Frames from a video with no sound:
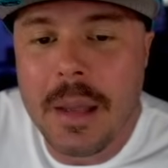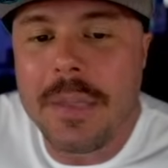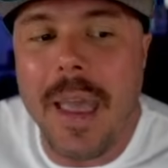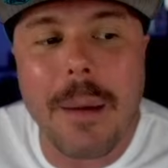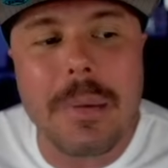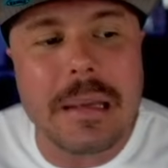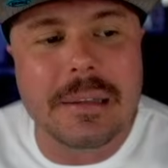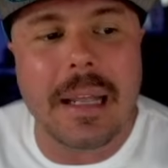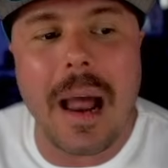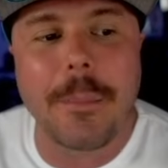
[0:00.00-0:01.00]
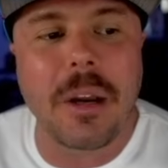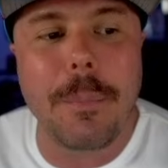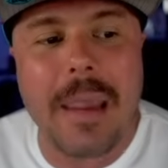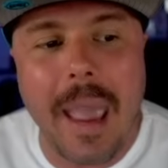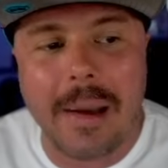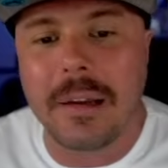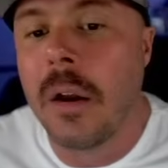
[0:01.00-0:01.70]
That means that I'm going to be adding